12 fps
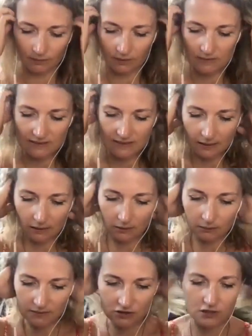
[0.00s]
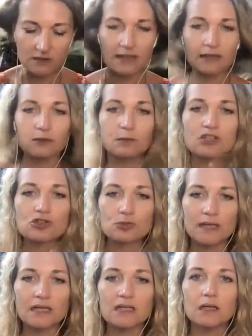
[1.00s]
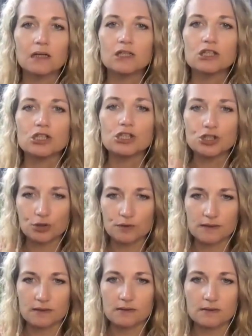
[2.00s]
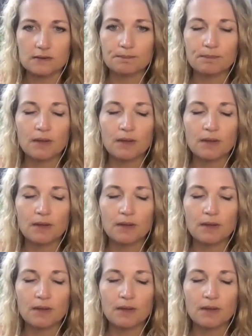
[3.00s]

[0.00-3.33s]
set up. It's just like we drink juices.